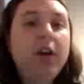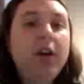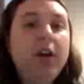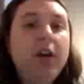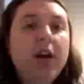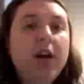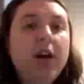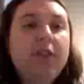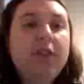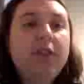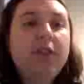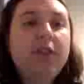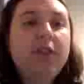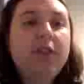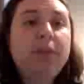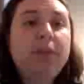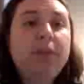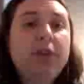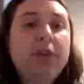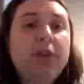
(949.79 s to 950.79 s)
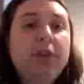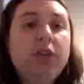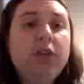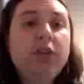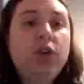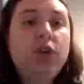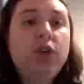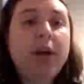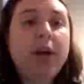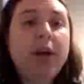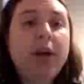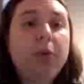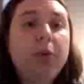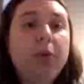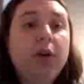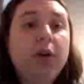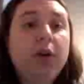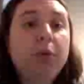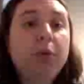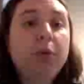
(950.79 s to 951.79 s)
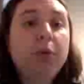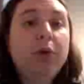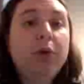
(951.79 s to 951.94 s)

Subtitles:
The vast amount of CGI work required